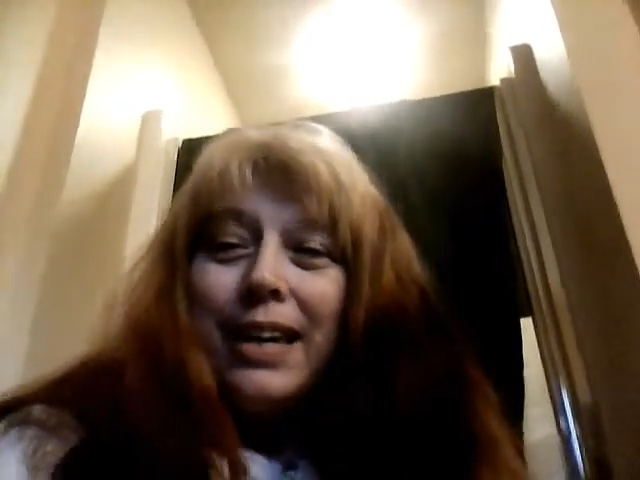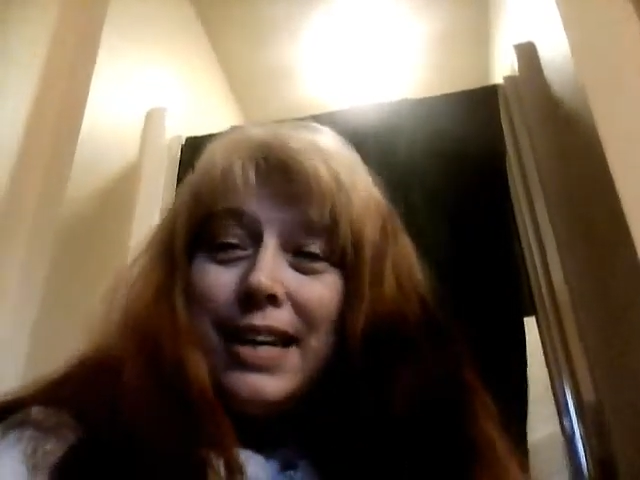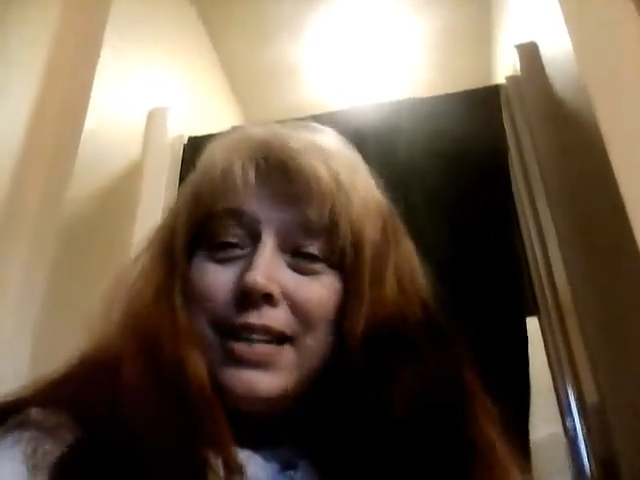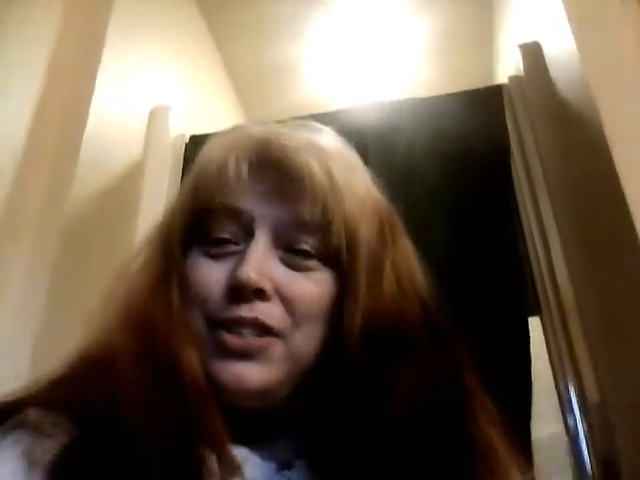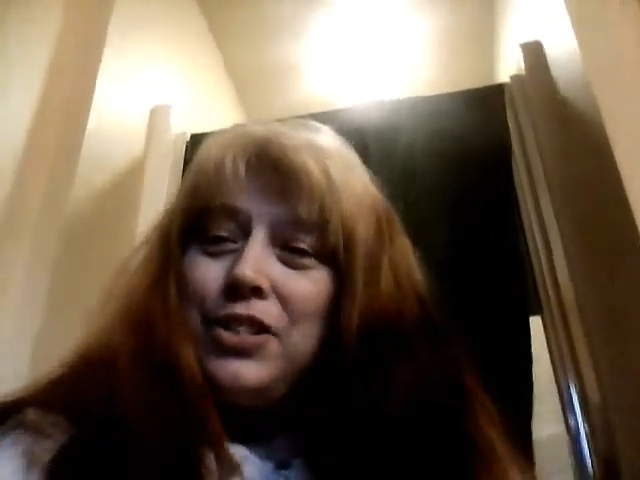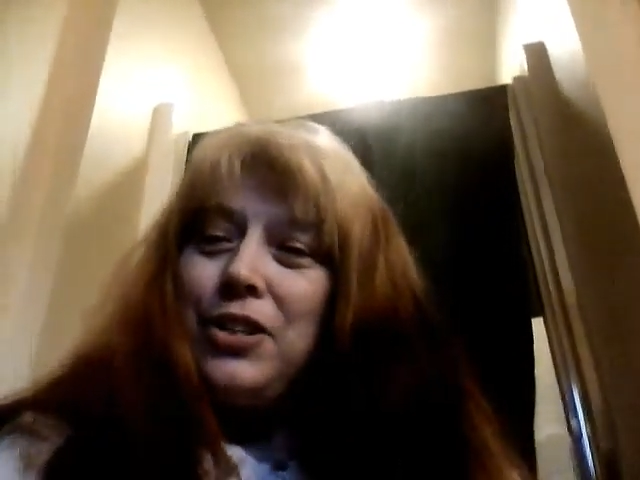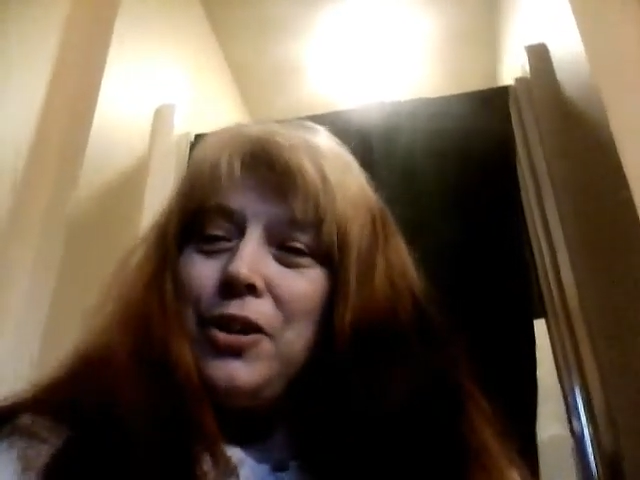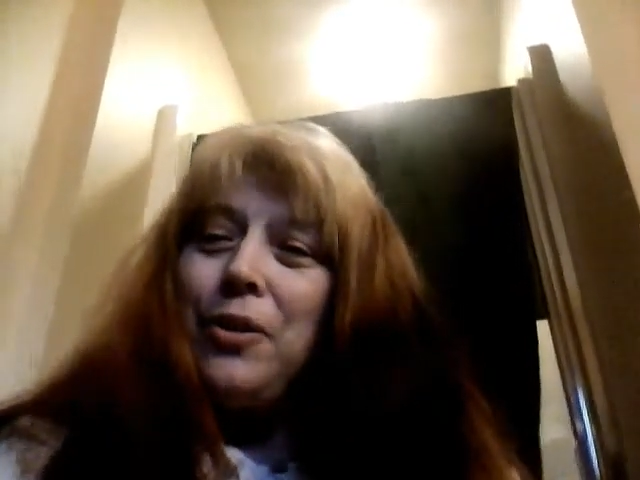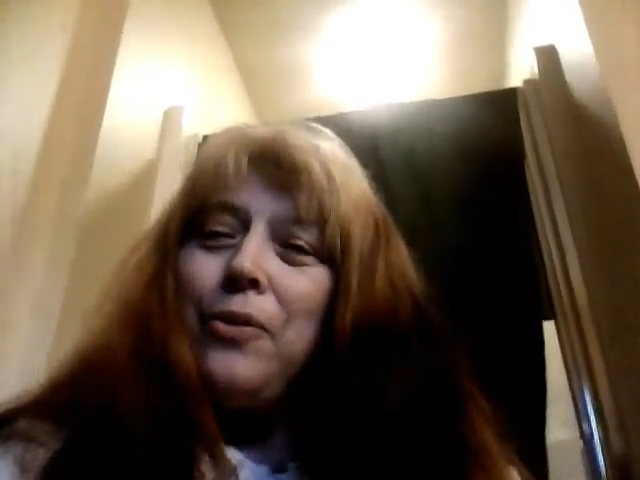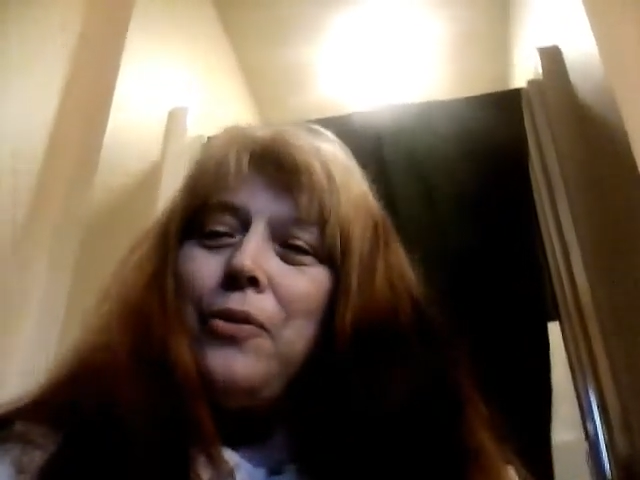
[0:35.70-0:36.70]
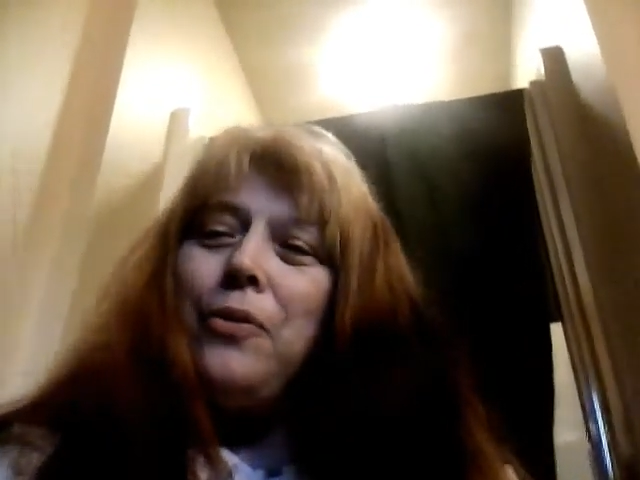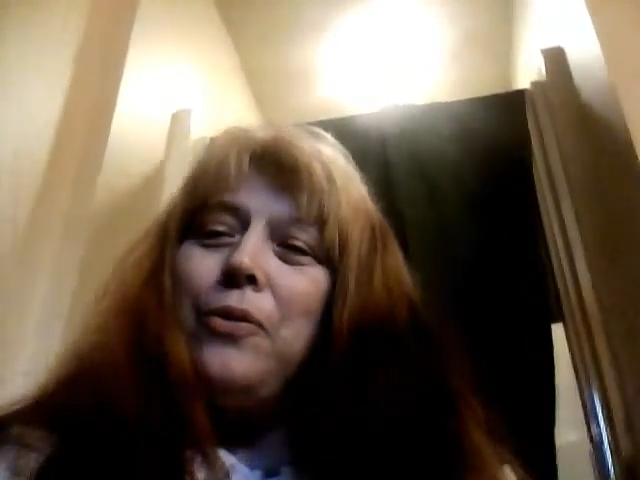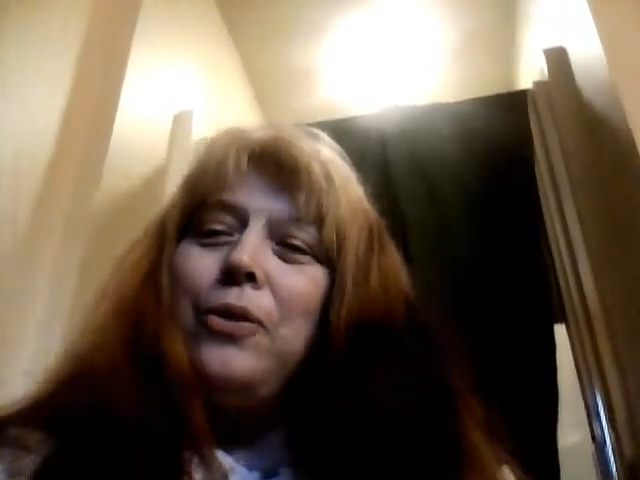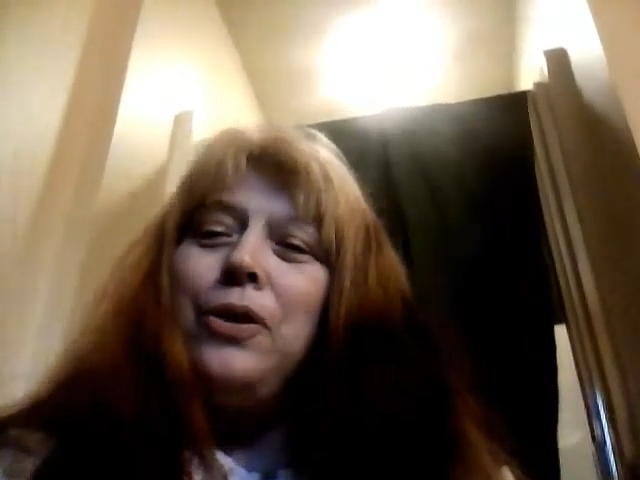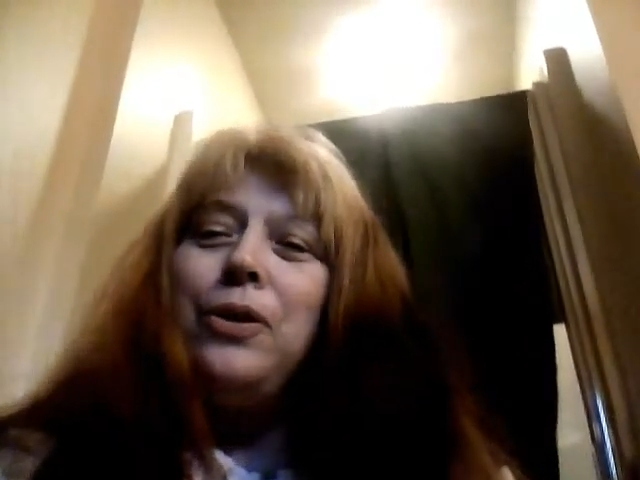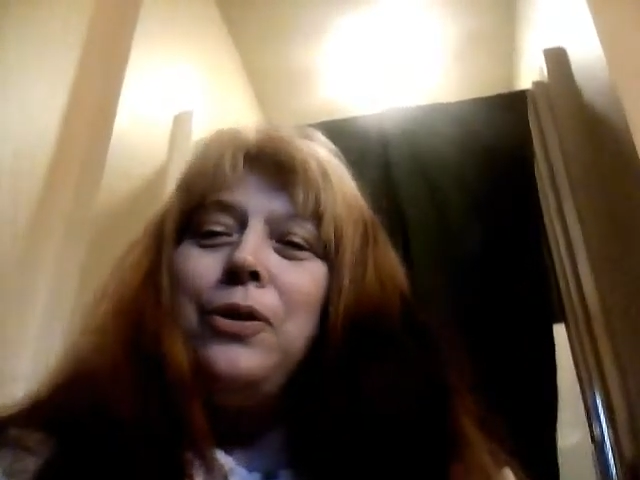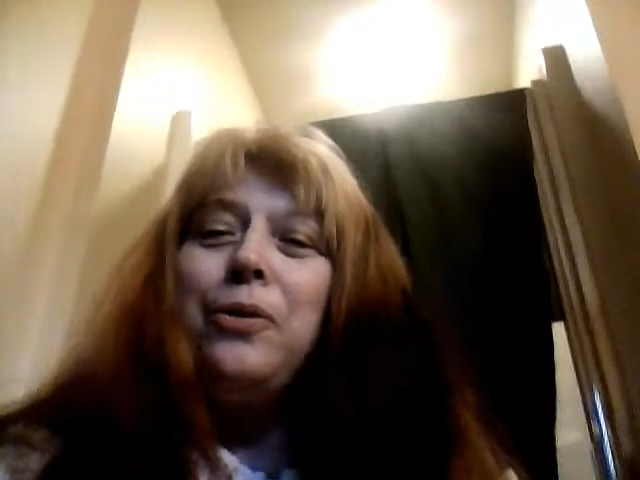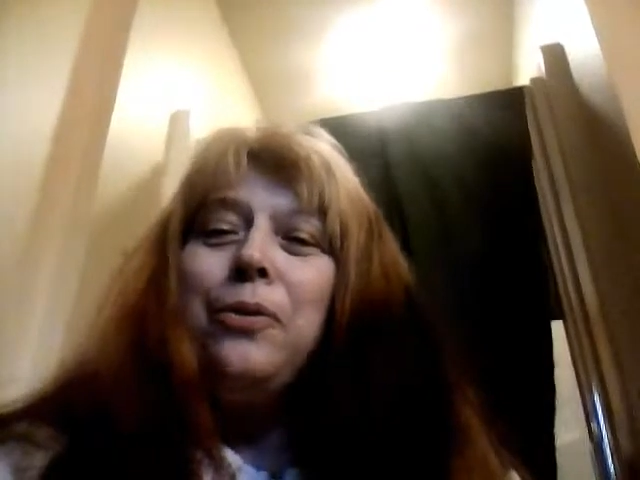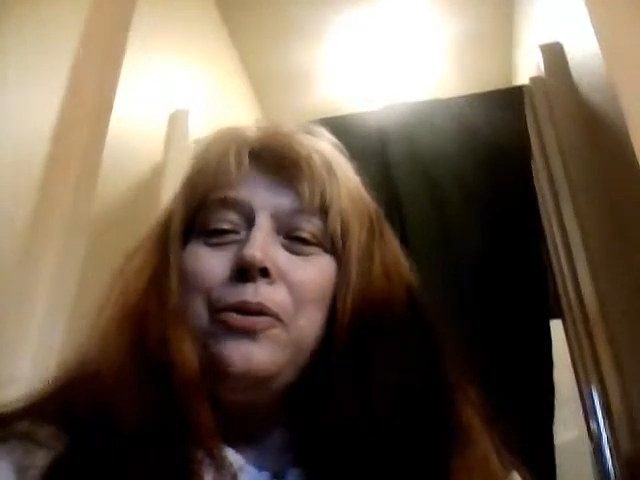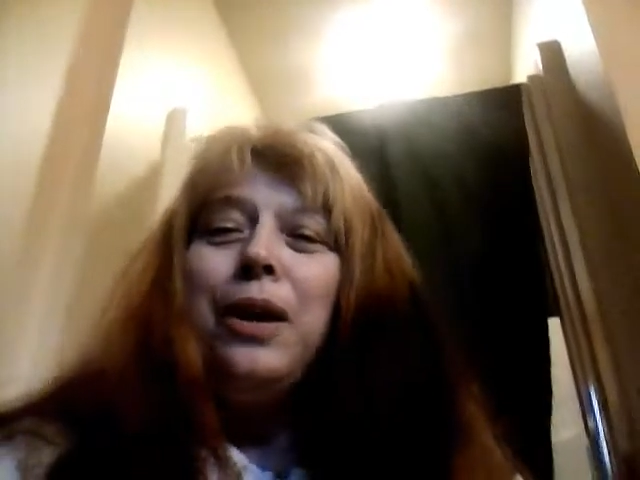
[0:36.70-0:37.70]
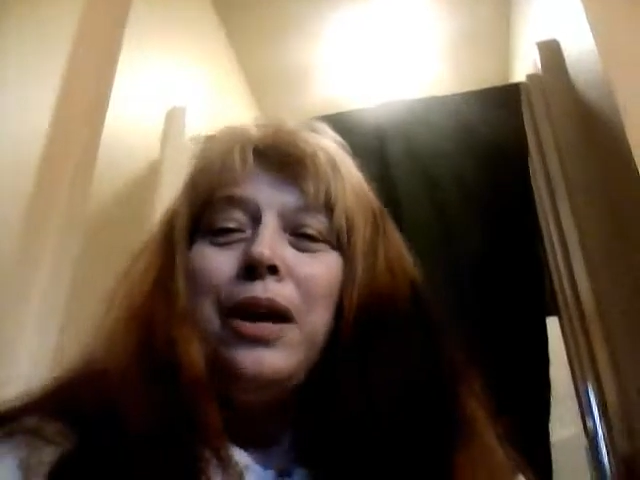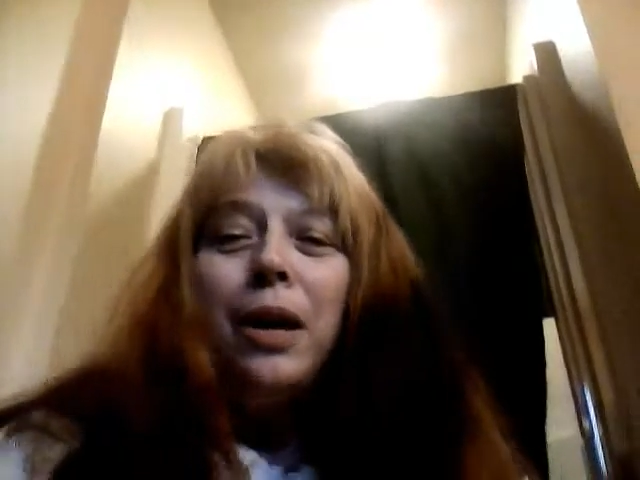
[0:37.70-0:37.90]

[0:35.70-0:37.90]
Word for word: Getting to know you,